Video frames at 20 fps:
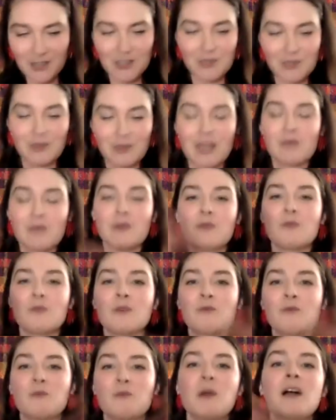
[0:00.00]
right,
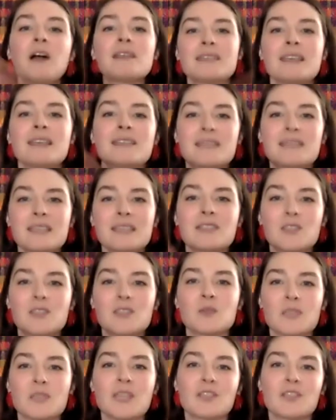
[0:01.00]
we've processed it
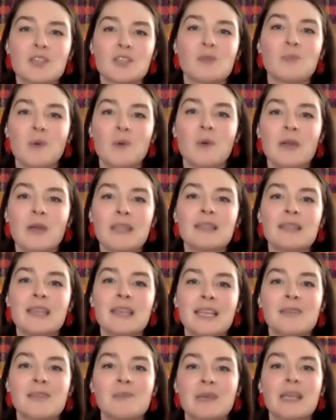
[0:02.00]
to such a point
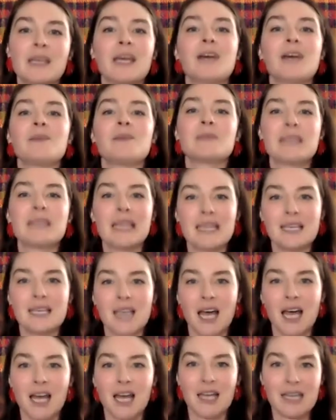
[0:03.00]
that it becomes a
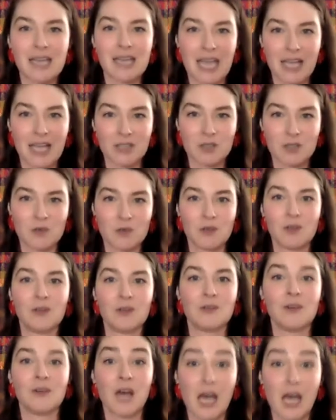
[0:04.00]

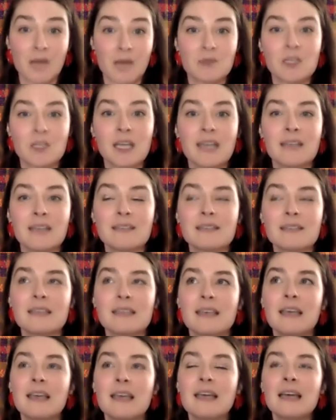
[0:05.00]
non-natural object.
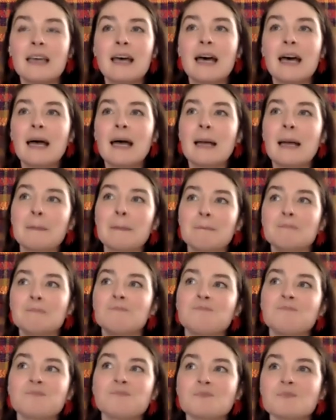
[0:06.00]

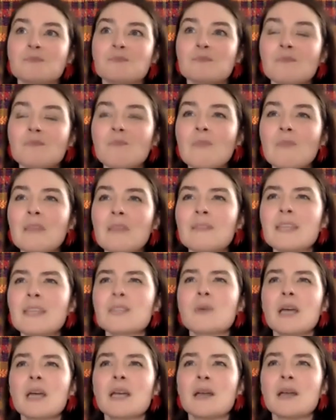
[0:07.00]

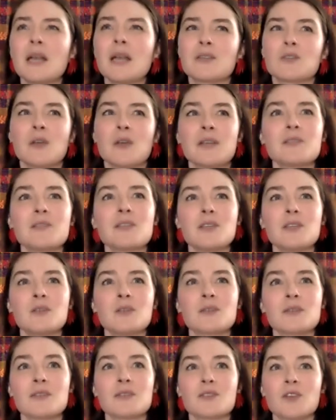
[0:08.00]
That's why I tried to
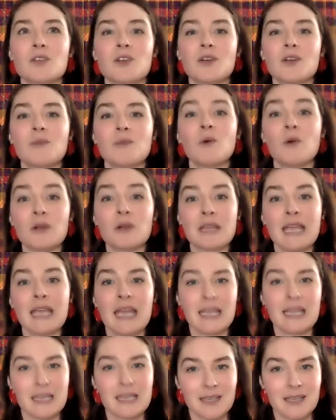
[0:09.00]
use the term
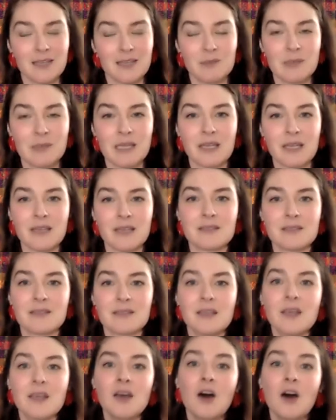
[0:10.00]
organic, because
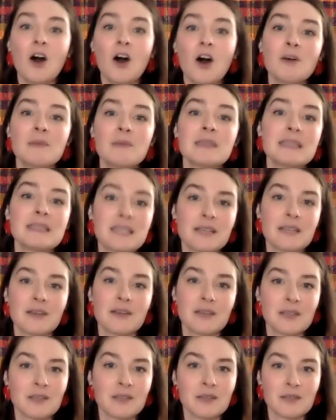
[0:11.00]
all
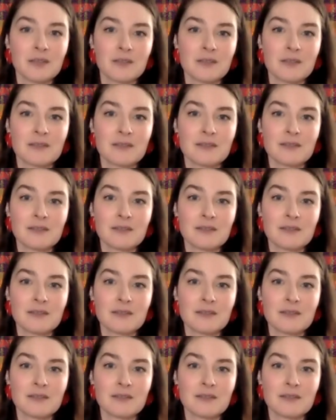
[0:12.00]
materials